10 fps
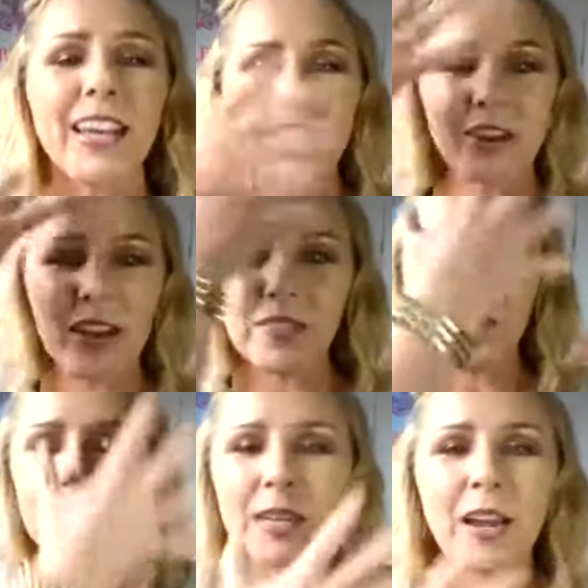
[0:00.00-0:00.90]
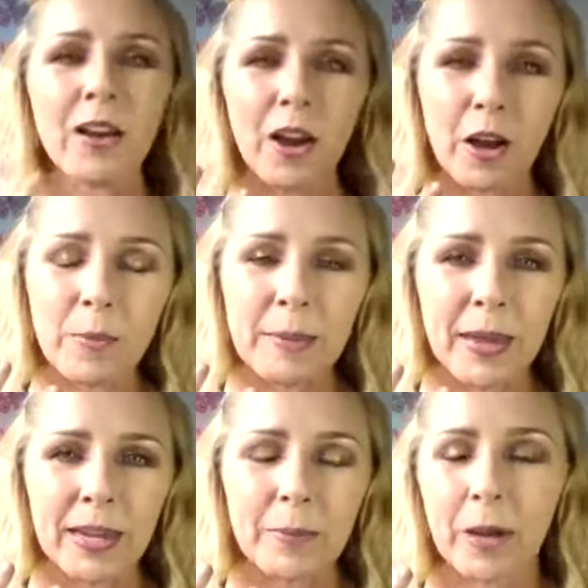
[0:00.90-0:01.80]
So I've done all my
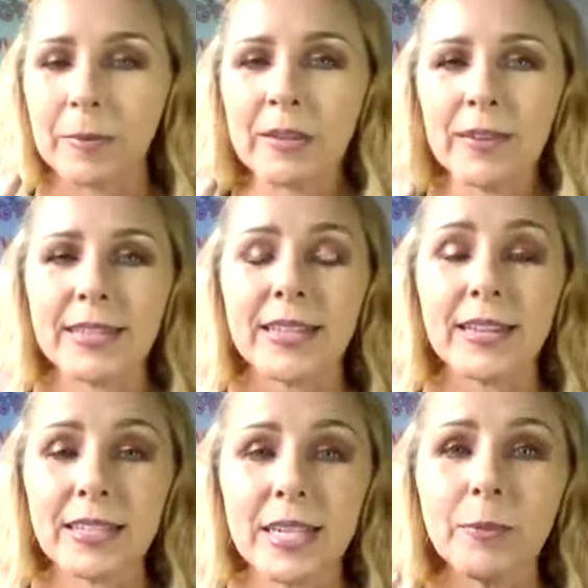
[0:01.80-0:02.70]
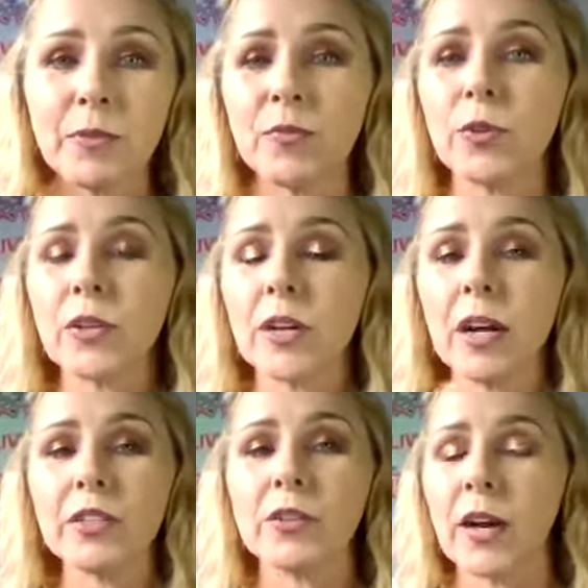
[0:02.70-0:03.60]
makeup on my face except for
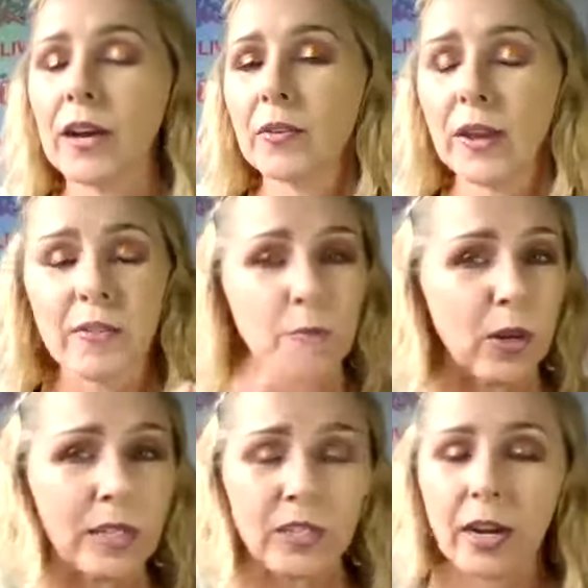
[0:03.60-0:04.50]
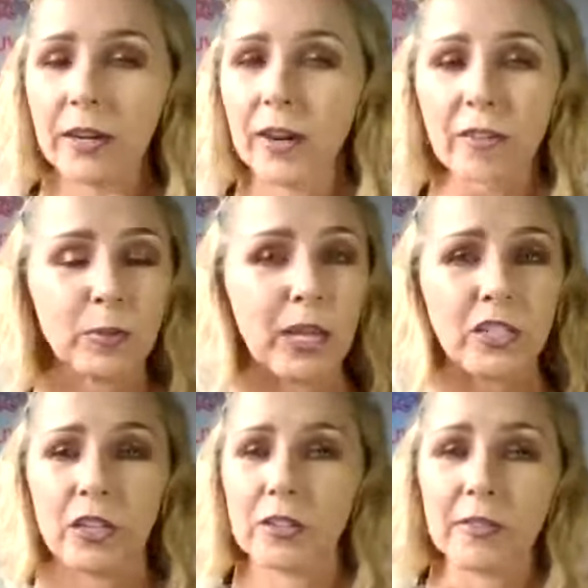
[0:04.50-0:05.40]
contour. I don't have bronzer, I don't have
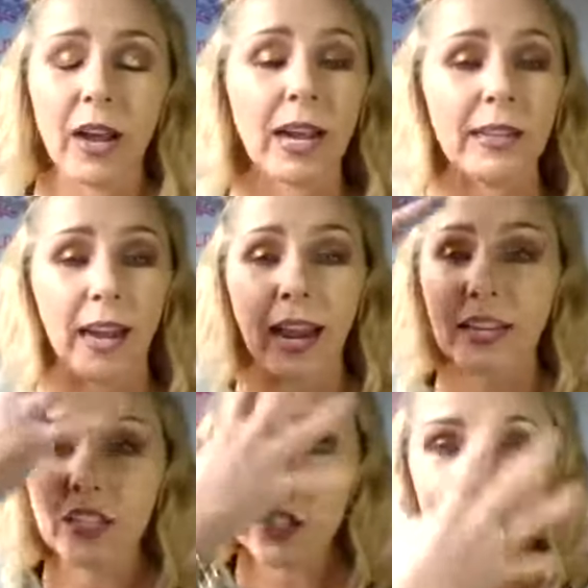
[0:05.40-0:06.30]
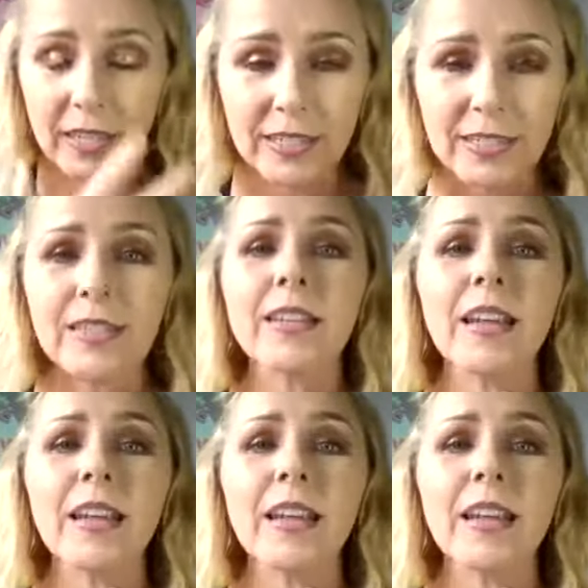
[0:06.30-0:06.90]
blush, I don't have highlight. I just